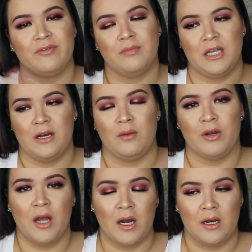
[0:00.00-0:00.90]
From there, and I
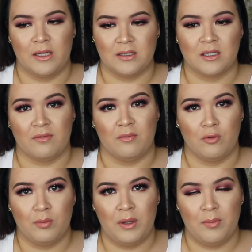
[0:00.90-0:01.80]
went on and I discovered
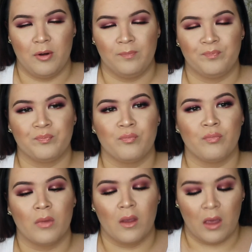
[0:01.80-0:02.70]
more people.
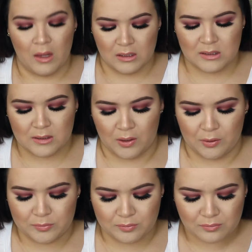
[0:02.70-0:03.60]

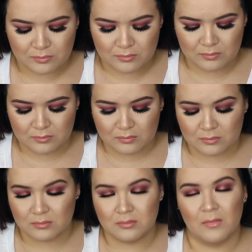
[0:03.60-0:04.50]
So
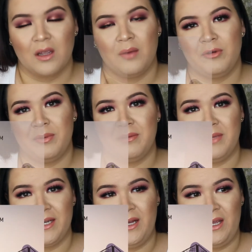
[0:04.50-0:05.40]
we met
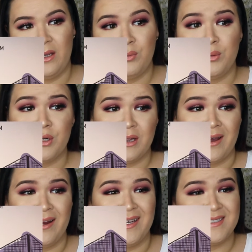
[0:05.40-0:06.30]
Manny, we were in
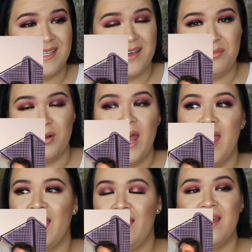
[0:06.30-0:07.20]
line, I see him,
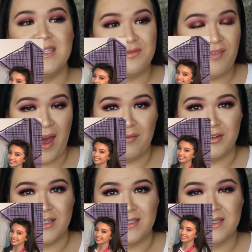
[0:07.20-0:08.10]
he is
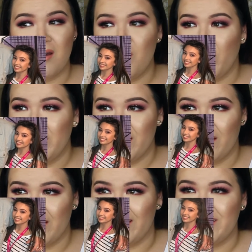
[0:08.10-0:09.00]
fabulous. Oh my
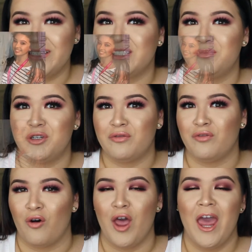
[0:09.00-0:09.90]
god, he is
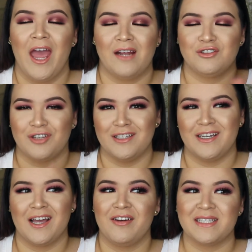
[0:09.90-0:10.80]
beautiful. And I was trying to
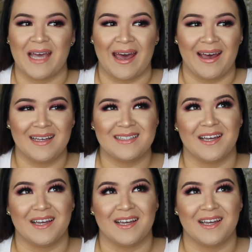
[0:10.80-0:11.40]
check out his ass.